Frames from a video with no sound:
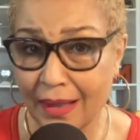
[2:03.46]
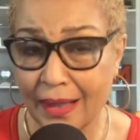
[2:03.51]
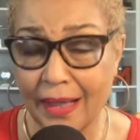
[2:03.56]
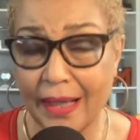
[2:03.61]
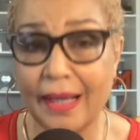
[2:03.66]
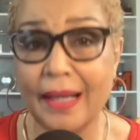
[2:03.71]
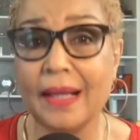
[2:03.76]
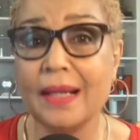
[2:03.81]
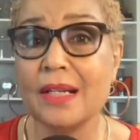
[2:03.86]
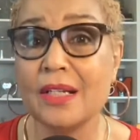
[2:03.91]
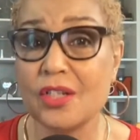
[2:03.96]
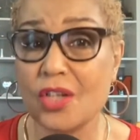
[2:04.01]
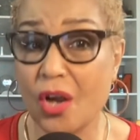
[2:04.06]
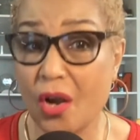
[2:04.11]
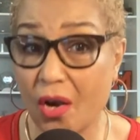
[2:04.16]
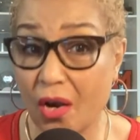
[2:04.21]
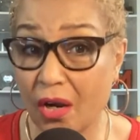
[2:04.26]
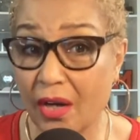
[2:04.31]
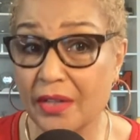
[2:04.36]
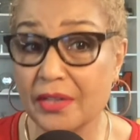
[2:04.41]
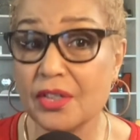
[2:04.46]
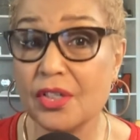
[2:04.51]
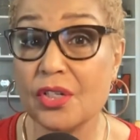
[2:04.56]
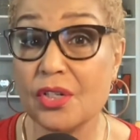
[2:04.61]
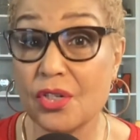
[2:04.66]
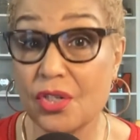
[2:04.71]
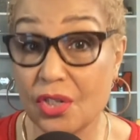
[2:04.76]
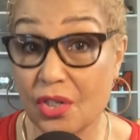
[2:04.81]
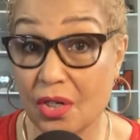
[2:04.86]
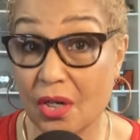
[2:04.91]
and it's hard to
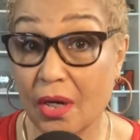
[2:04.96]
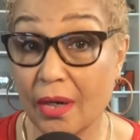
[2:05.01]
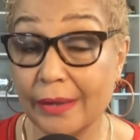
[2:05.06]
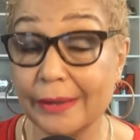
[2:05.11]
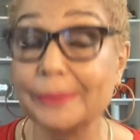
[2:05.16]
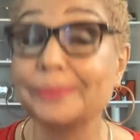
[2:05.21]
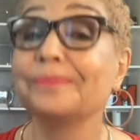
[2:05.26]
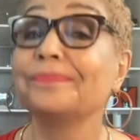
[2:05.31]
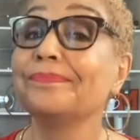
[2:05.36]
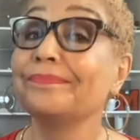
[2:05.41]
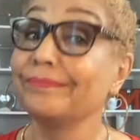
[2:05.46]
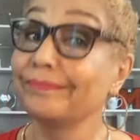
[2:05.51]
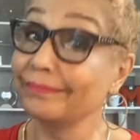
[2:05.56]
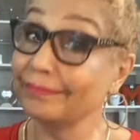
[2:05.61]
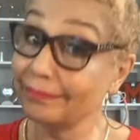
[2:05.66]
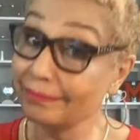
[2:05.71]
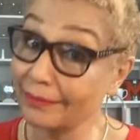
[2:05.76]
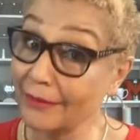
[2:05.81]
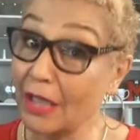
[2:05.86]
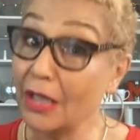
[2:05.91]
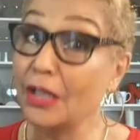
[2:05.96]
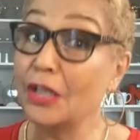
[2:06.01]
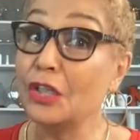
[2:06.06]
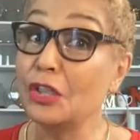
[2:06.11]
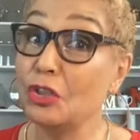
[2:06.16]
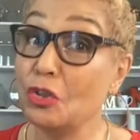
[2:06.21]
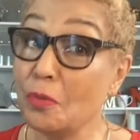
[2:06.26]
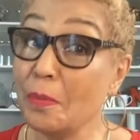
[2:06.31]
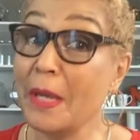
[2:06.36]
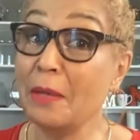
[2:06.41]
start.
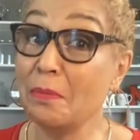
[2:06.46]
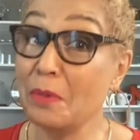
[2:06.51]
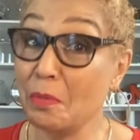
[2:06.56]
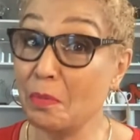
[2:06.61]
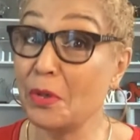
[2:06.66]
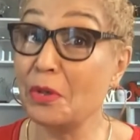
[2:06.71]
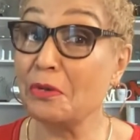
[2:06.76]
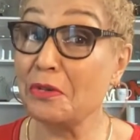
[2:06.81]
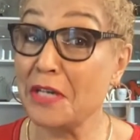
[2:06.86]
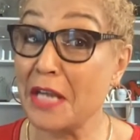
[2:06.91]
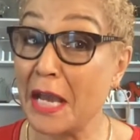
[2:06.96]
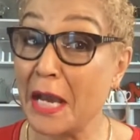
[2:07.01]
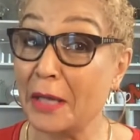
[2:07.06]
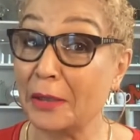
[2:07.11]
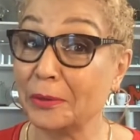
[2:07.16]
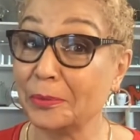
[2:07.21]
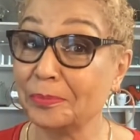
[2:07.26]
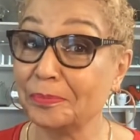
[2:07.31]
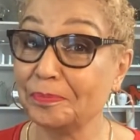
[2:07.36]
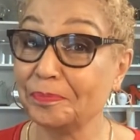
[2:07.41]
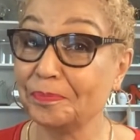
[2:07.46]
You may be burned out.